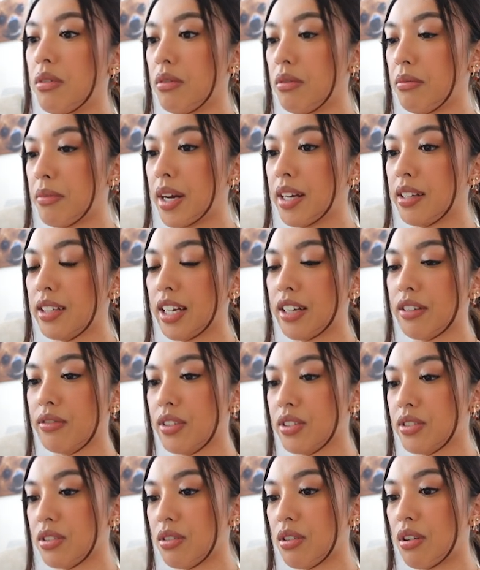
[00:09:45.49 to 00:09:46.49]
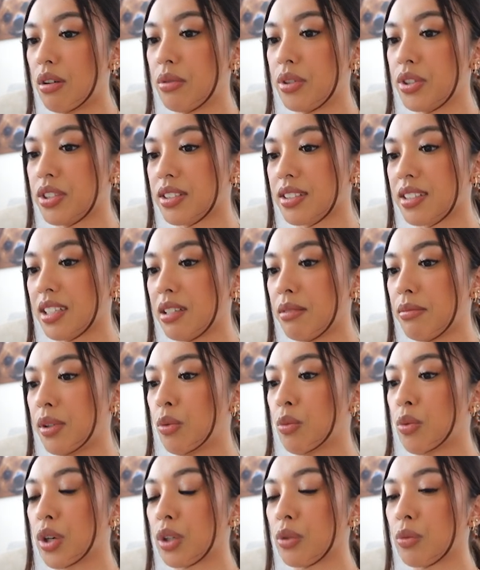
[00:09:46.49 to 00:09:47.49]
my life isn't always just gonna be
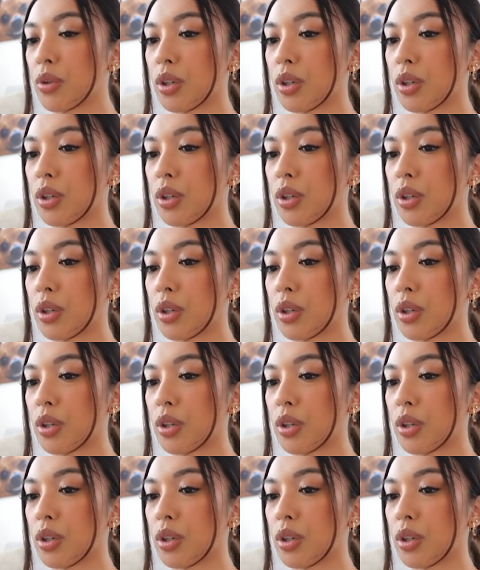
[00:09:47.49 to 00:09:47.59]
work.